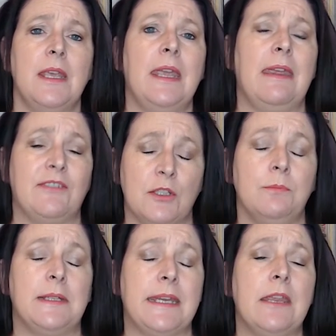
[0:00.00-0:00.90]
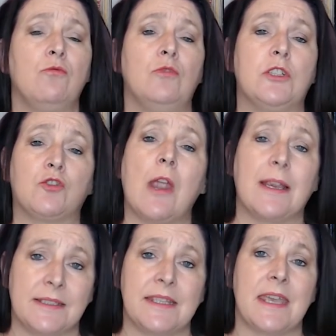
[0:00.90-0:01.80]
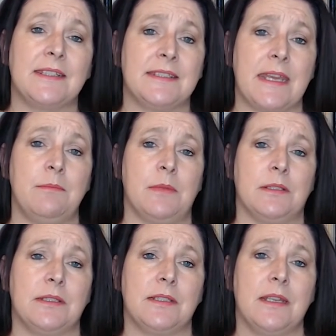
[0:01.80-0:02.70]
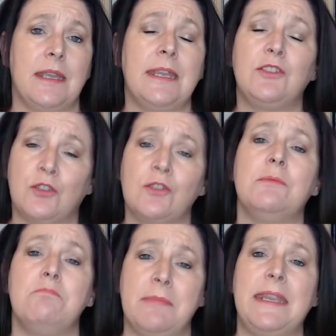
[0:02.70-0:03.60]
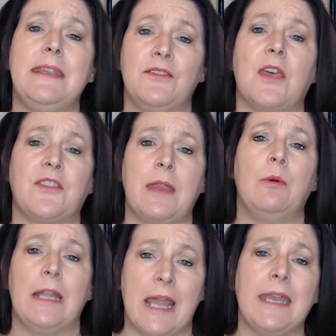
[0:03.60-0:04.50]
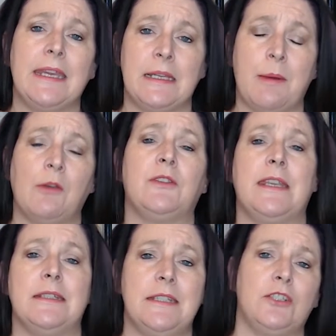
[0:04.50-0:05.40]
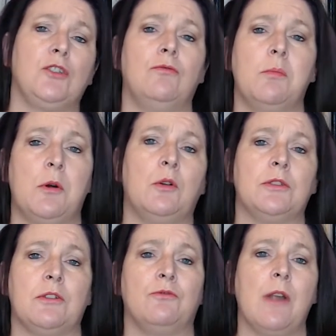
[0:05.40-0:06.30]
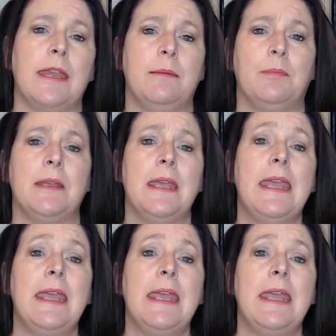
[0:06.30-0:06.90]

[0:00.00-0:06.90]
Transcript: If somebody retracts their statement, it doesn't mean that they were lying about the initial report of rape.